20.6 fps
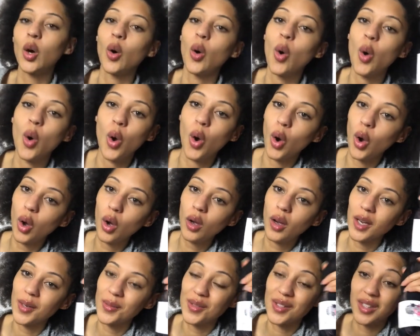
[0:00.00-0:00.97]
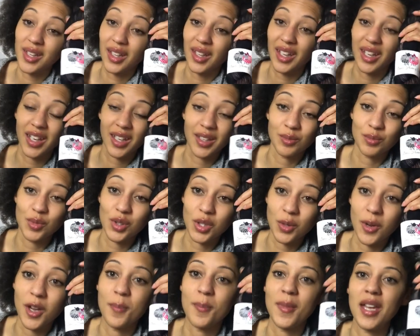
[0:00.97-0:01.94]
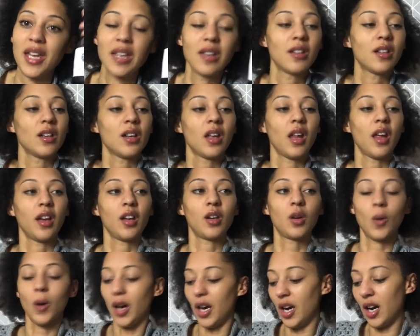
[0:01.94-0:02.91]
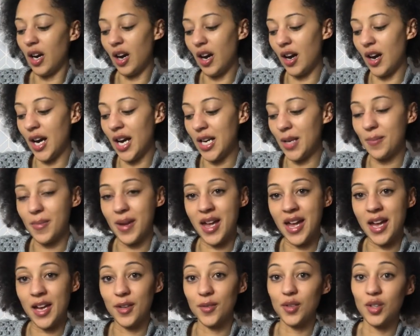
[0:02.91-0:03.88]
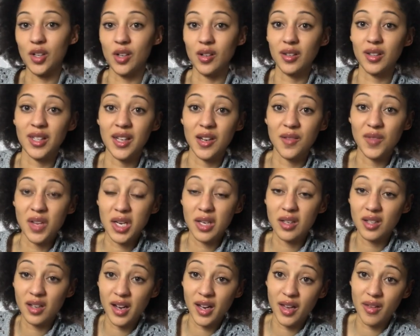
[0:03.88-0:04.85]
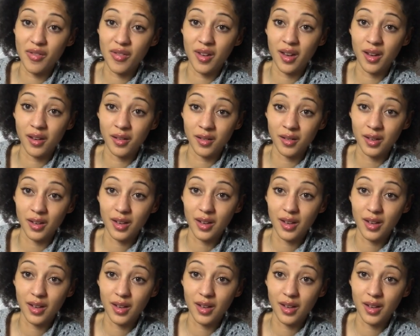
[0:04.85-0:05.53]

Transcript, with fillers: Or I was thinking, do I make like quite a high pair of socks out of the entire thing?